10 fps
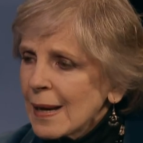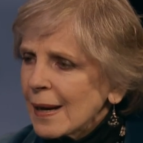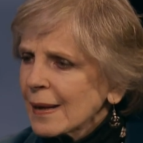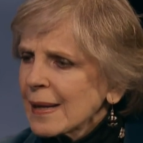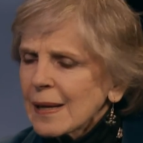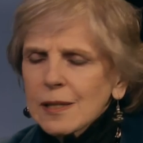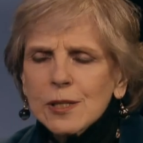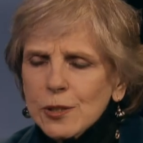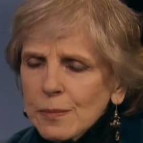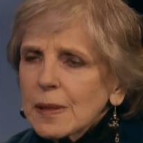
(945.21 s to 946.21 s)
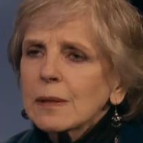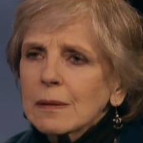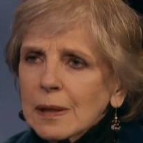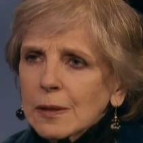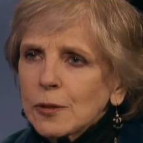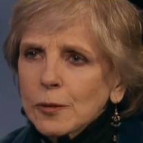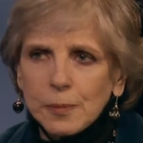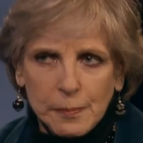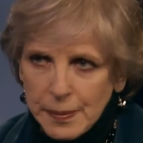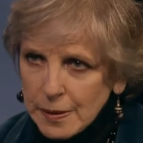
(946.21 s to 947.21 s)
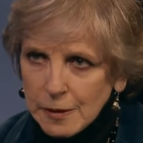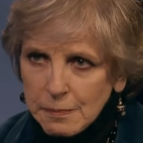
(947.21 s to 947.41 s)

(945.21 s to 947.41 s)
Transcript: again, assuming that you're prepared.